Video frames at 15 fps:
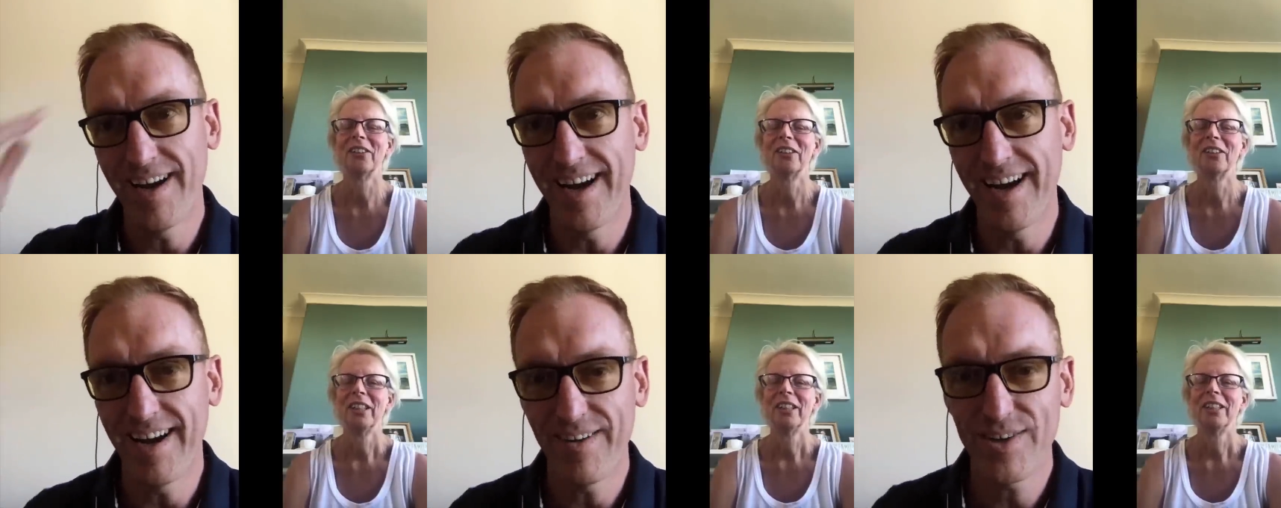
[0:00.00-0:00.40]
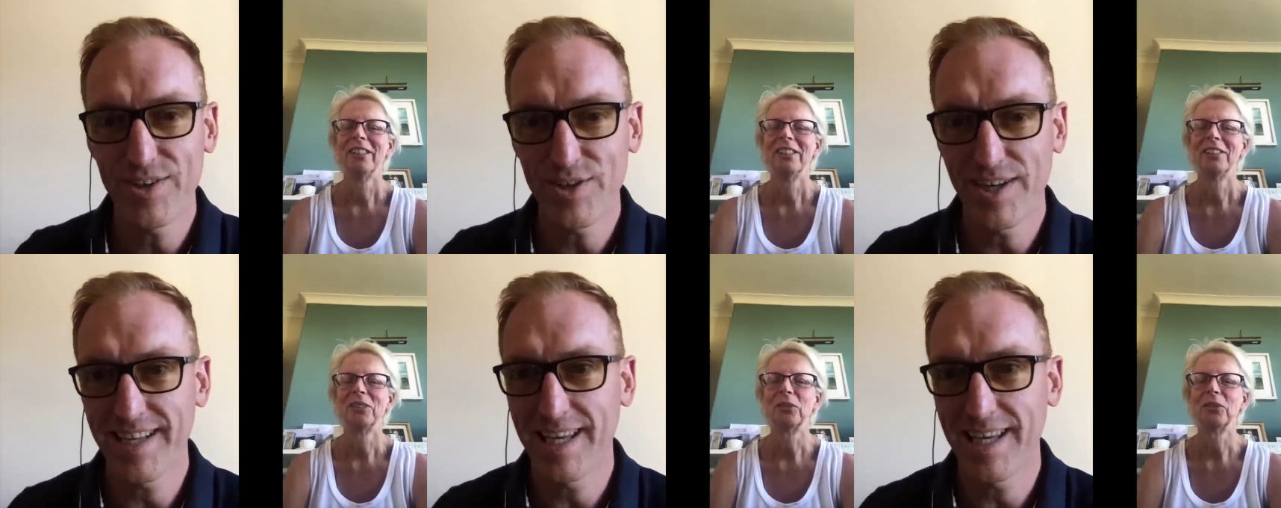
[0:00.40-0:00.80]
Speaker 1: how
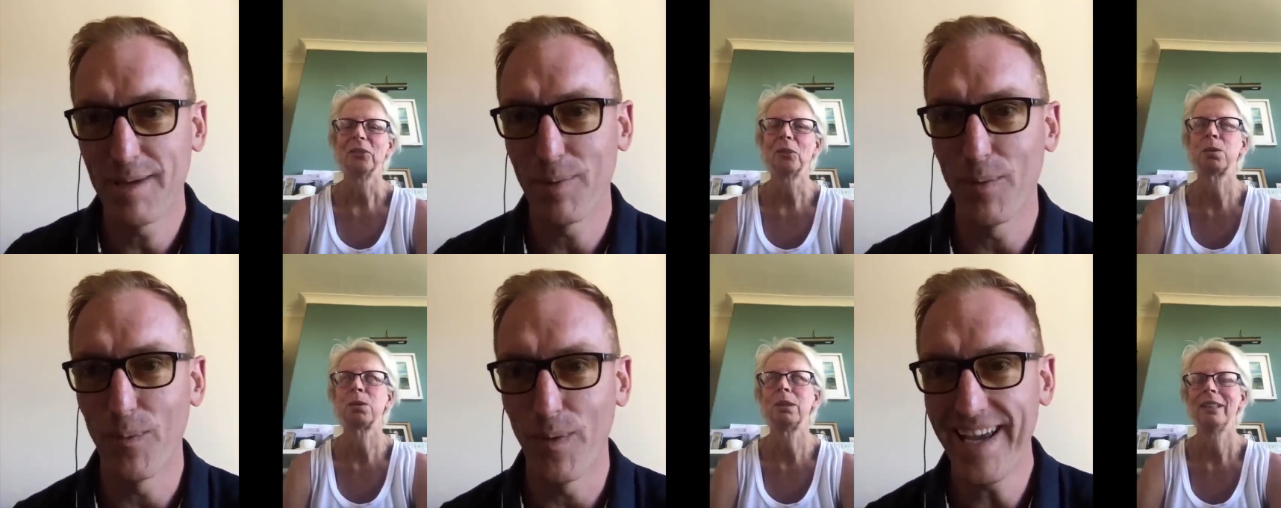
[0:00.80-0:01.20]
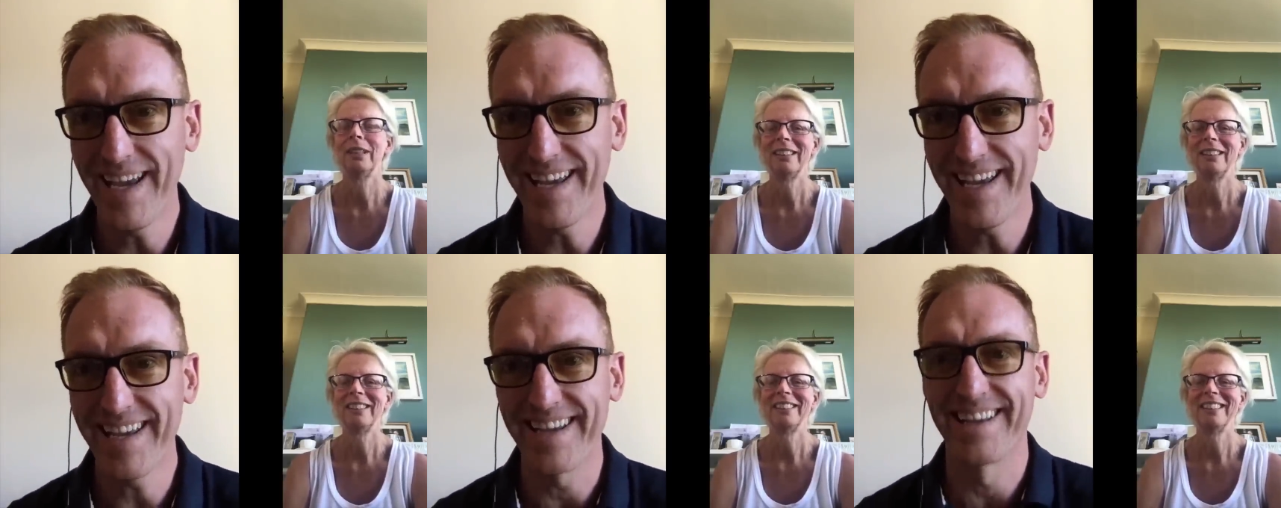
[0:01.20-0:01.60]
how are you trying to keep
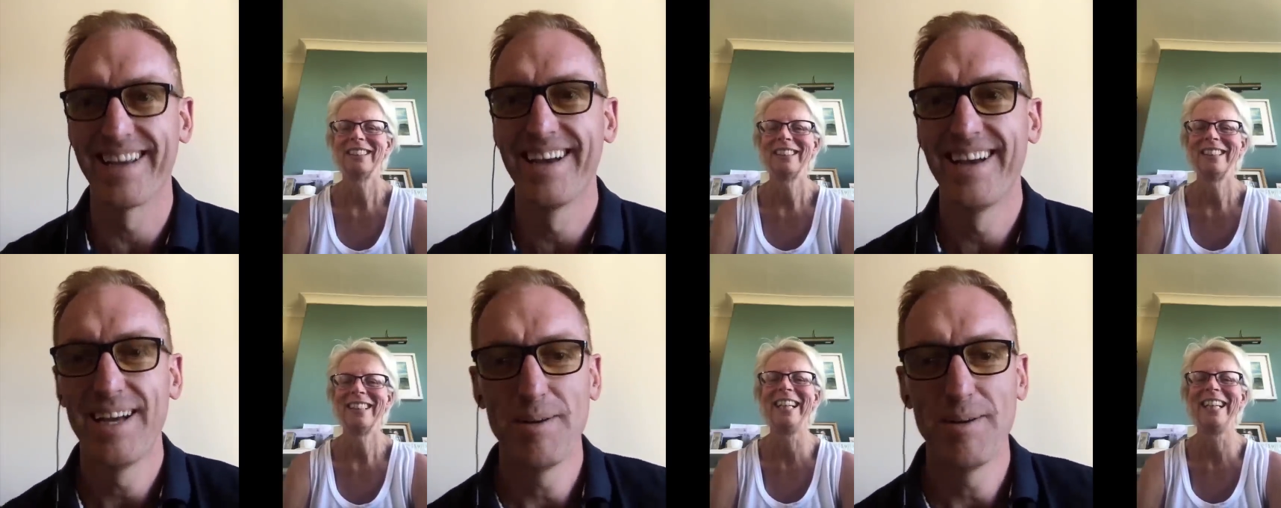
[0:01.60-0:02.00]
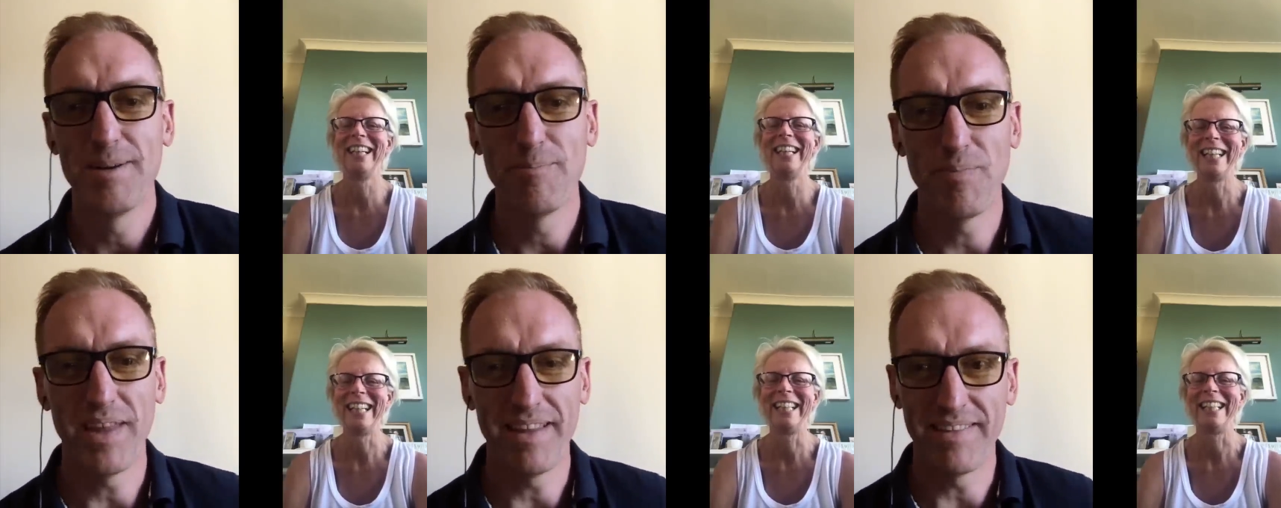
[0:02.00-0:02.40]
awake
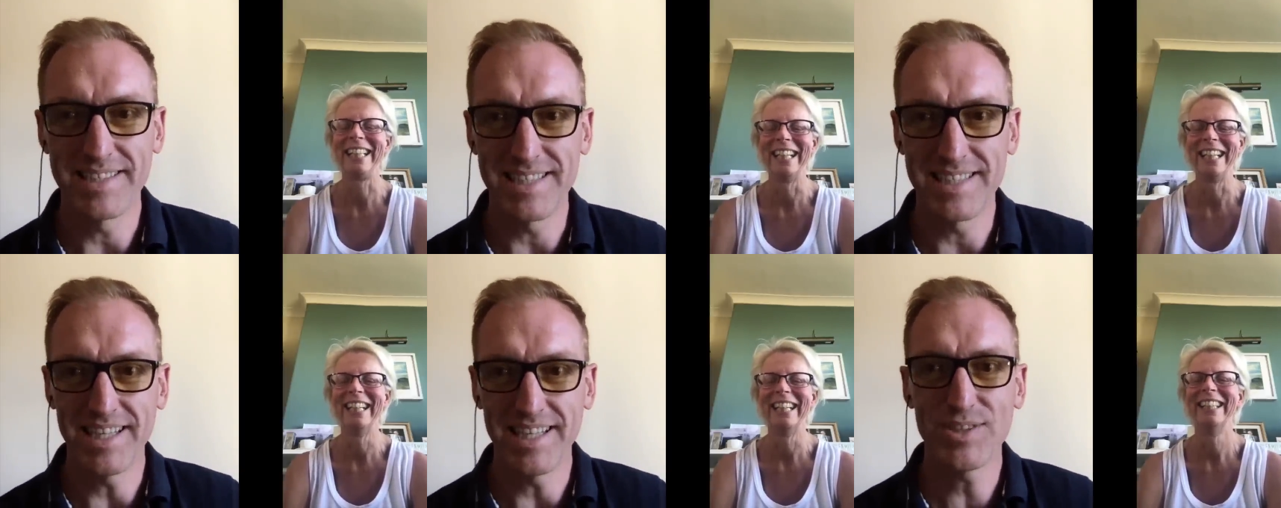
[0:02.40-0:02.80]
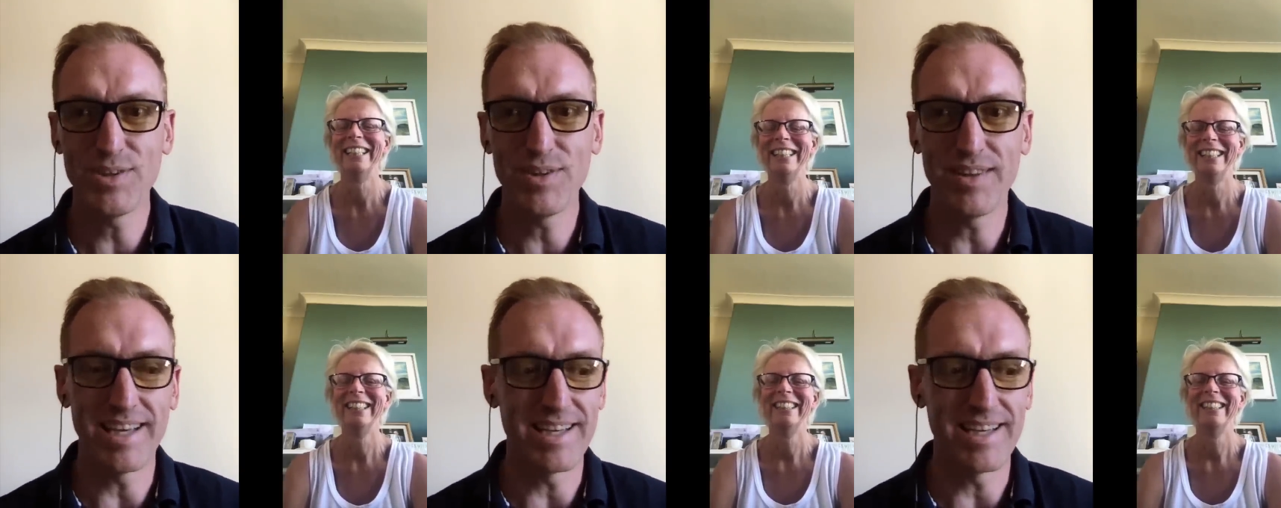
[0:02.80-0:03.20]
and there's
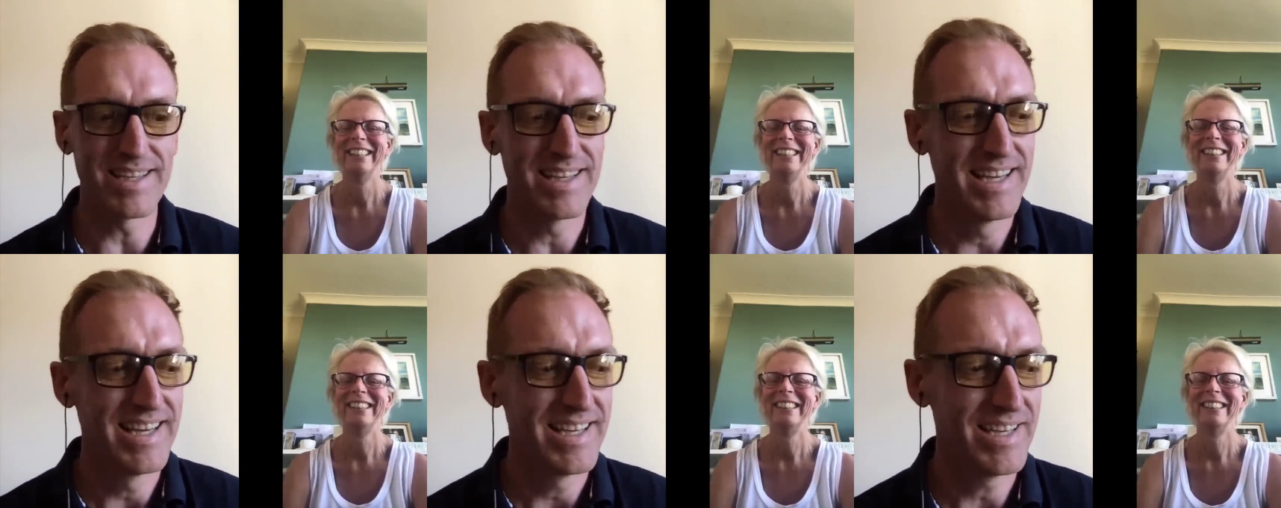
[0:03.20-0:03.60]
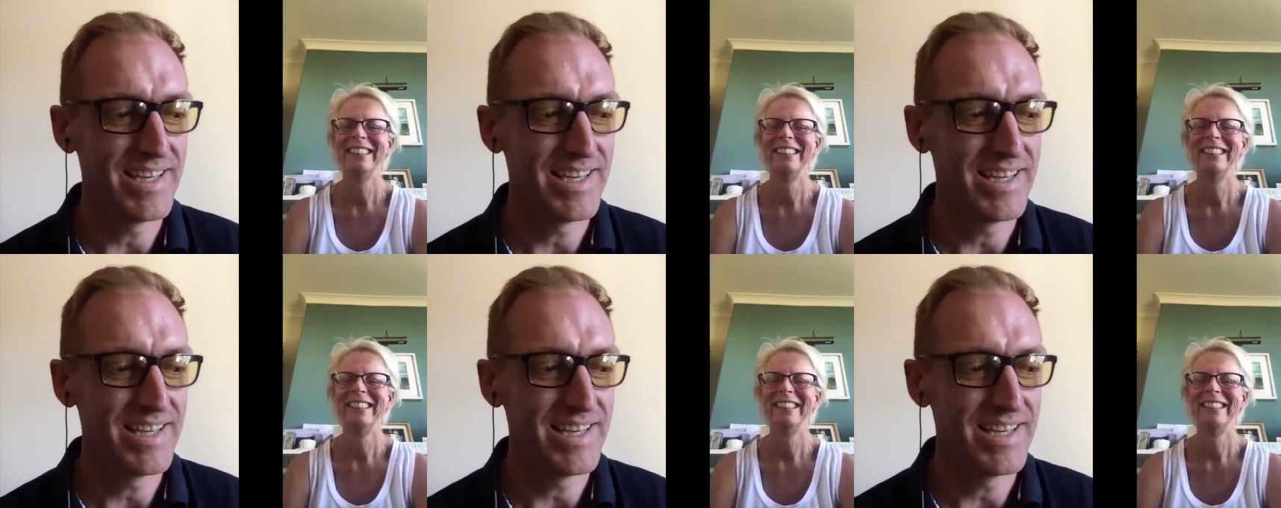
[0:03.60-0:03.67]
an issue there,